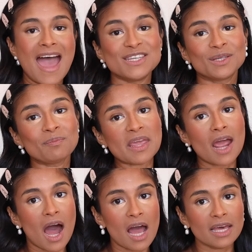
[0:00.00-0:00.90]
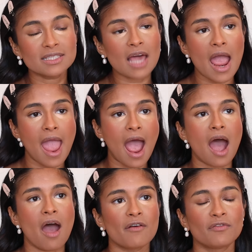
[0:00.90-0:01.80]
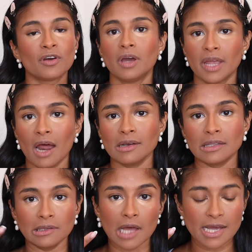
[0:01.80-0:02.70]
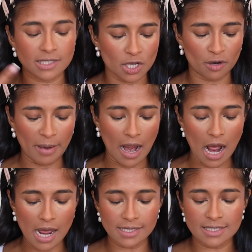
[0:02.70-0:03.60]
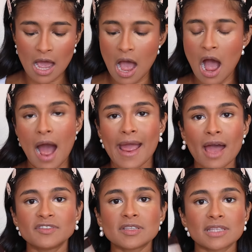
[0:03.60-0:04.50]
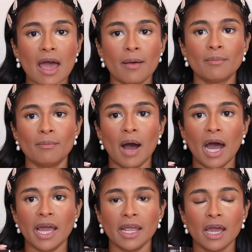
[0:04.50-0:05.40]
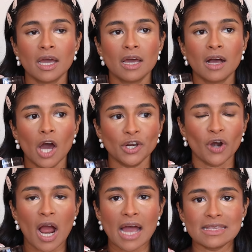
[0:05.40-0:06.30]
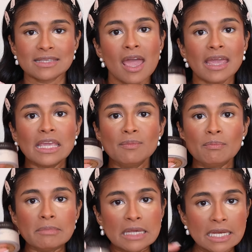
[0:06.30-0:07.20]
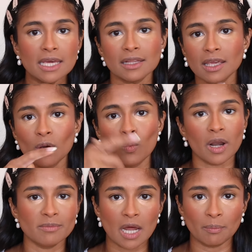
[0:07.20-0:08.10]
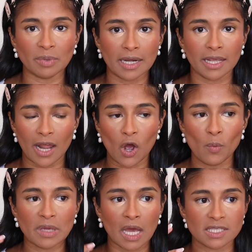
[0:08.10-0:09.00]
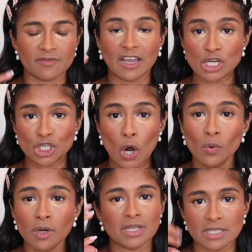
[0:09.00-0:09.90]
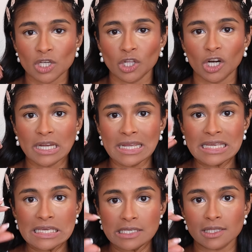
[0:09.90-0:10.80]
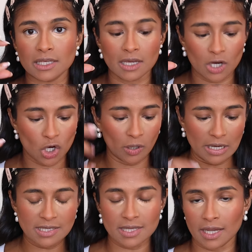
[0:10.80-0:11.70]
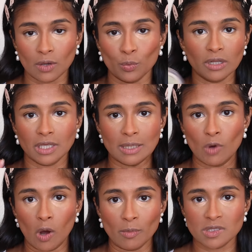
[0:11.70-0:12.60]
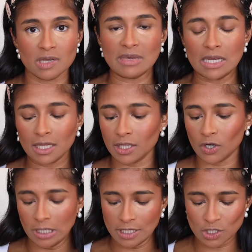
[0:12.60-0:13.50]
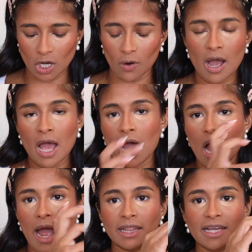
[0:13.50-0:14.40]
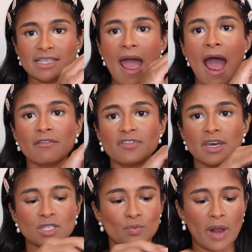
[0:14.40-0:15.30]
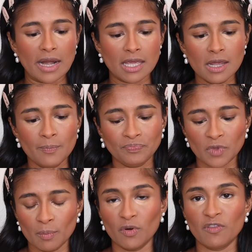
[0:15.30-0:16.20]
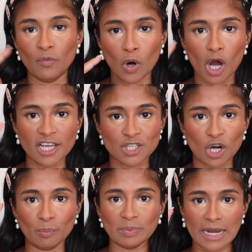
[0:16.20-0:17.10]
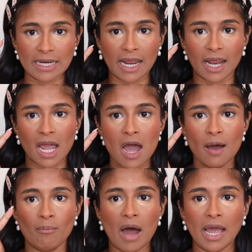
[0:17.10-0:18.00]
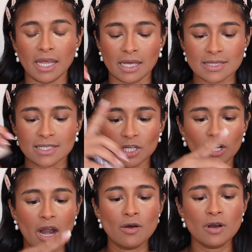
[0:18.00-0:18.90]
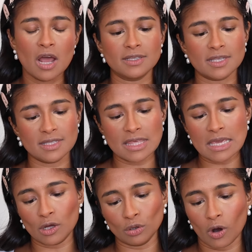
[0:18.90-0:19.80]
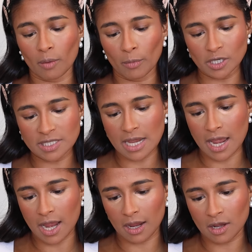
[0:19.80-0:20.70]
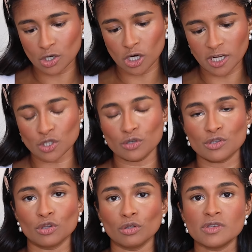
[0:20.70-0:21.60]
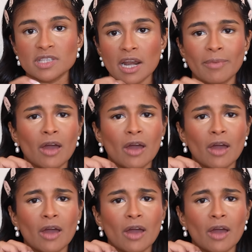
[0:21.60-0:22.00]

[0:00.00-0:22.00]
And because I have, again, the lines under my eyes, I have to set my under eyes immediately when I'm done blending it out, because if I don't, concealer can easily crease, like it will almost immediately crease. So I like to have this ready before I start blending my concealer out. This is the Laura Mercier Translucent Loose Setting